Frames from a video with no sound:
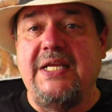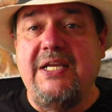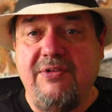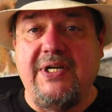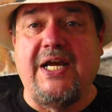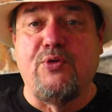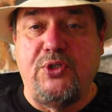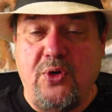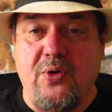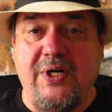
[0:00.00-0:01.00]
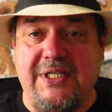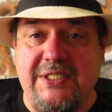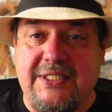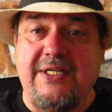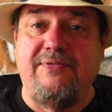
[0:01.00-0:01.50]
Even
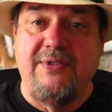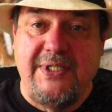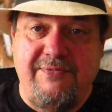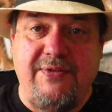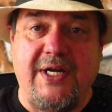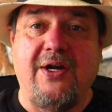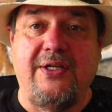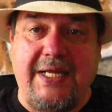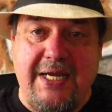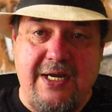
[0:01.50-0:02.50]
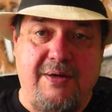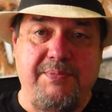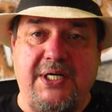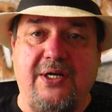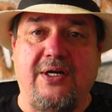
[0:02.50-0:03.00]
Ecuadorians that have lived there and they
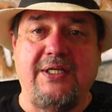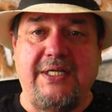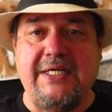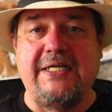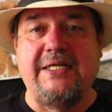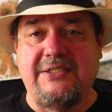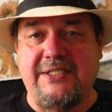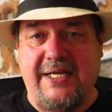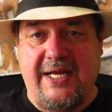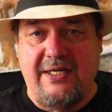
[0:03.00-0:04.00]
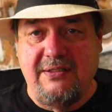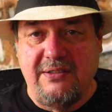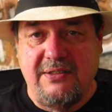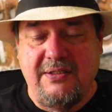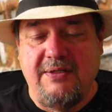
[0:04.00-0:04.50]
come here, and you get into that
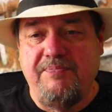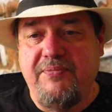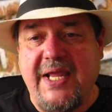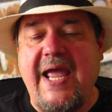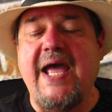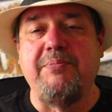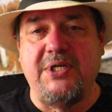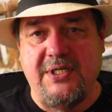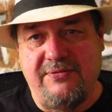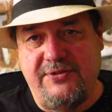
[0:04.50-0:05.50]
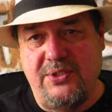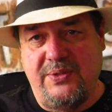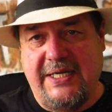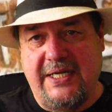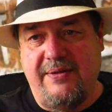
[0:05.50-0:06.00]
habit
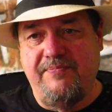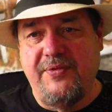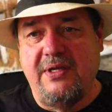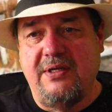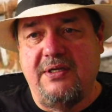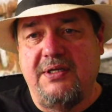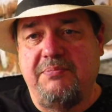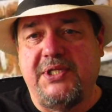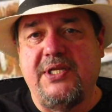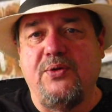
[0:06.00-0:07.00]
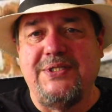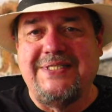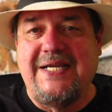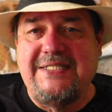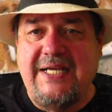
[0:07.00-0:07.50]
doing it. But there
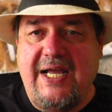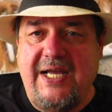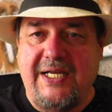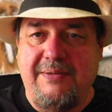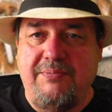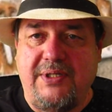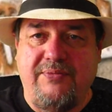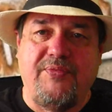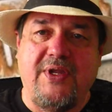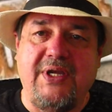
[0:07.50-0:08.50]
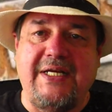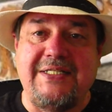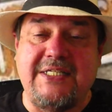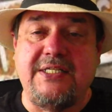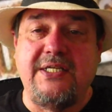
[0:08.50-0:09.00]
was a time, and
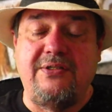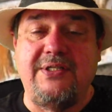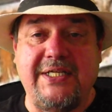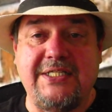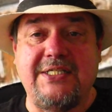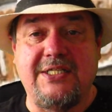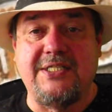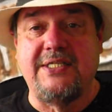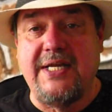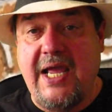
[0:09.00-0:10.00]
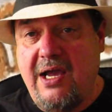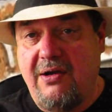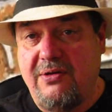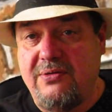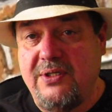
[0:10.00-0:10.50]
it still exists
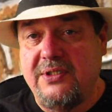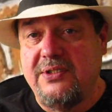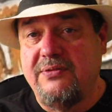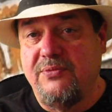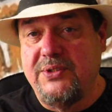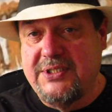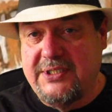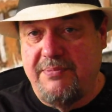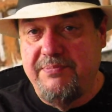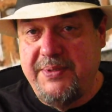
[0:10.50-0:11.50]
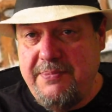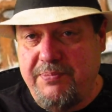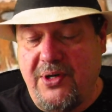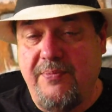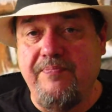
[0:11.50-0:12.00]
now with some
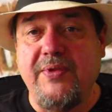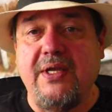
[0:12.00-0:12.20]
people,